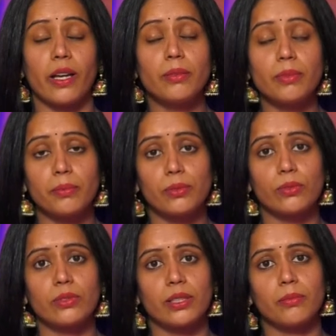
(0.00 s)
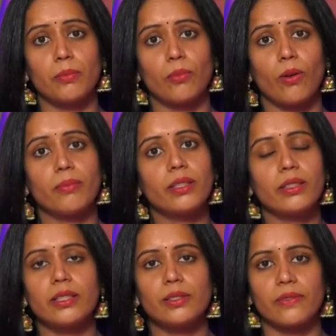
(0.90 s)
I'm able to see my mom,
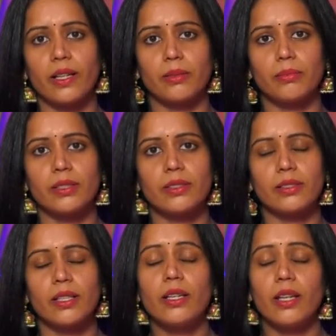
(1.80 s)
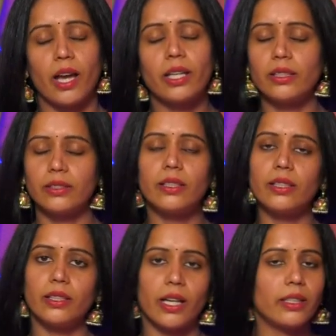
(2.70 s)
then that's fine, because I
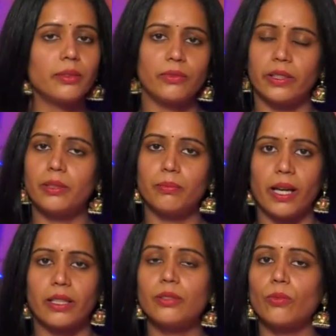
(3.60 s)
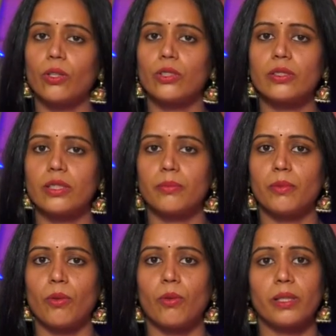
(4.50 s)
very badly wanted to see
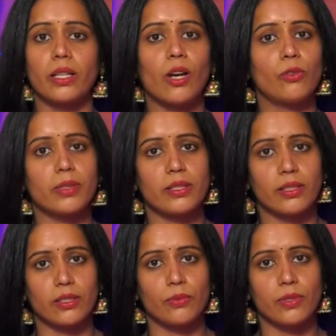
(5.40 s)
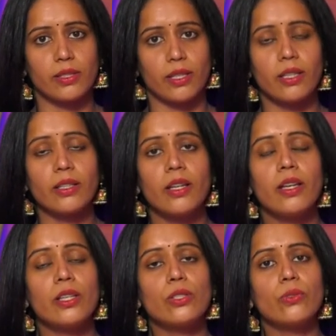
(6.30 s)
my mom, like how my sister was seeing.
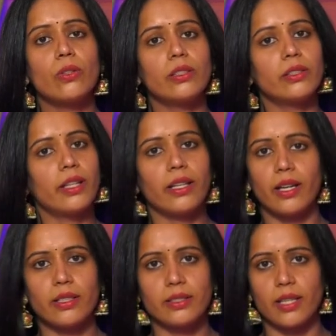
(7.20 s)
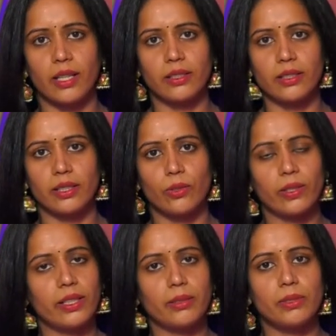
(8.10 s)
So then I started it.
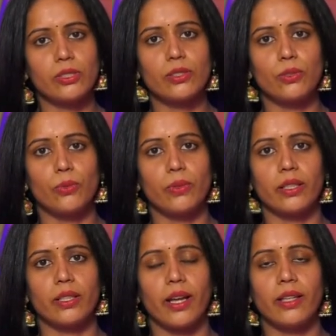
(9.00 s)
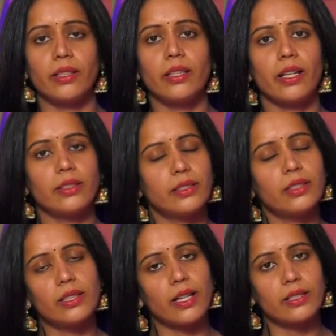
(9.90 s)
Okay, let me just do it. And then I
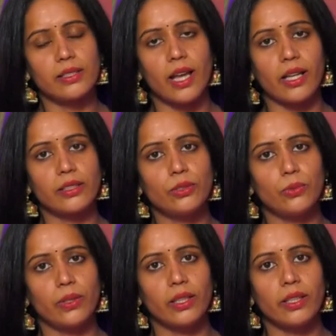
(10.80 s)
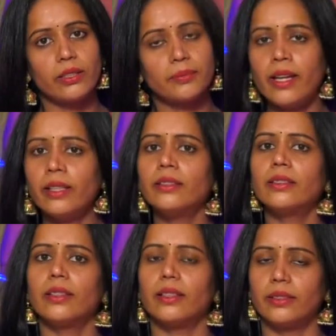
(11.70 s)
did it and started doing it,
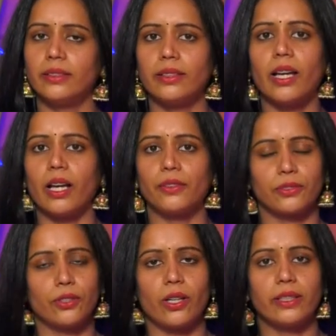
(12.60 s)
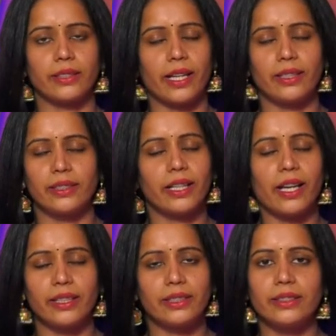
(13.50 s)
and yeah, of course
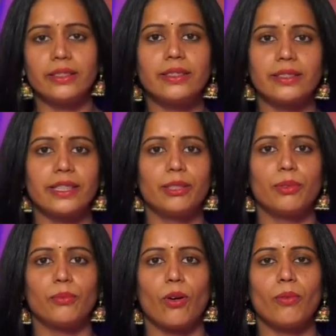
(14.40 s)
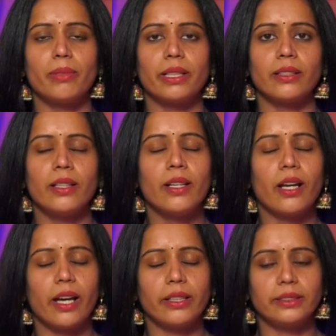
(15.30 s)
I didn't see my mom, but
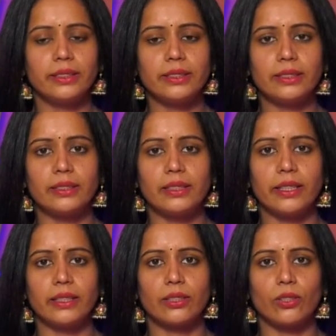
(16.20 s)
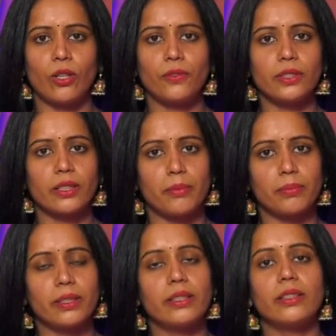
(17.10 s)
I just, like, after
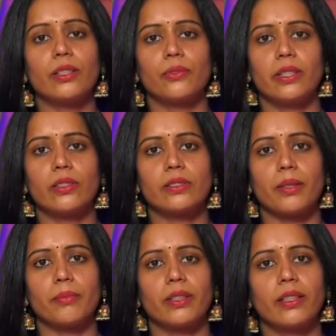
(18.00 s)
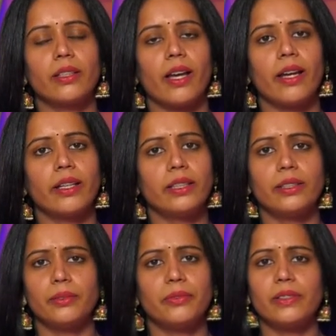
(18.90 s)
completing a week or something,
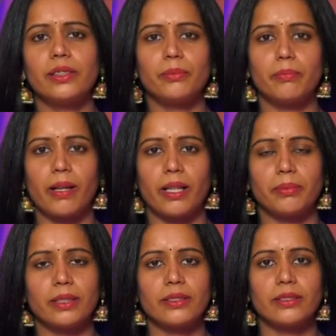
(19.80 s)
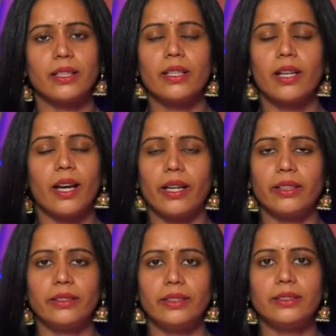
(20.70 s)
I felt bad because
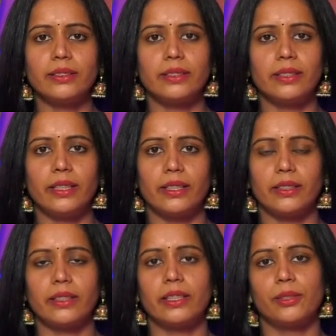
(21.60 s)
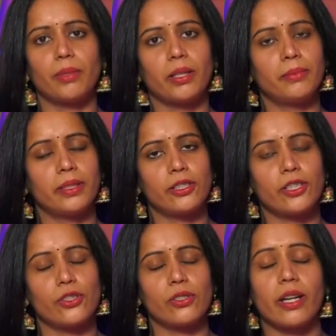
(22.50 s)
I didn't see anything in my
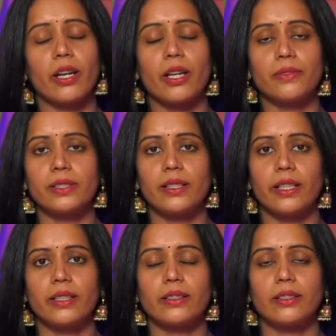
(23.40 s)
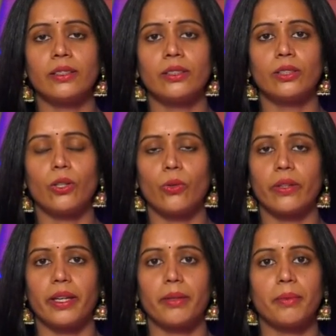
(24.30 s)
meditation. And I was like,
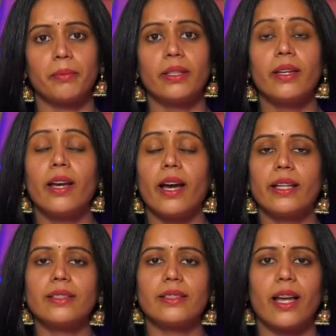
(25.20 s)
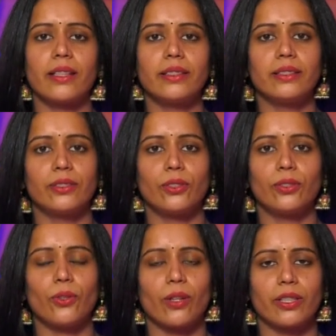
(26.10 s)
okay, maybe I started, you
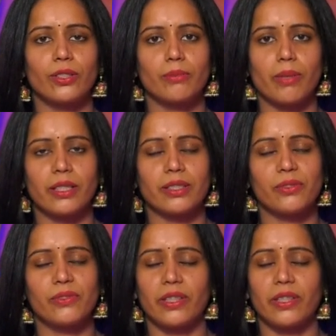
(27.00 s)
know, talking to myself.